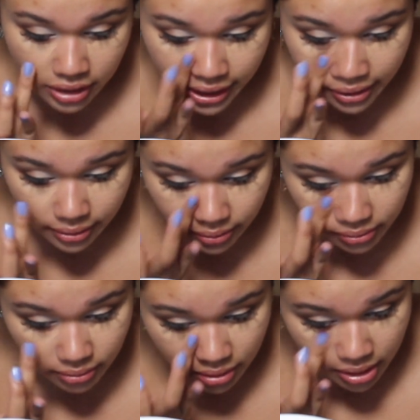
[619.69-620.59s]
Like,
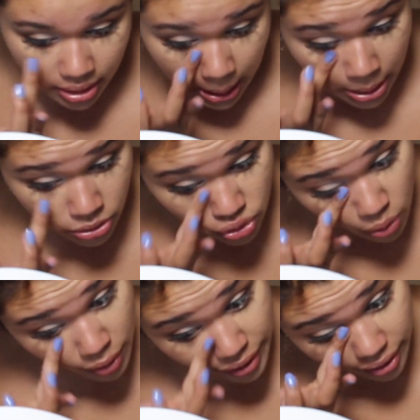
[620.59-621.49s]

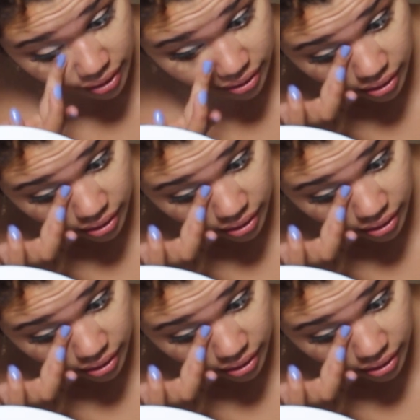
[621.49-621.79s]
enjoy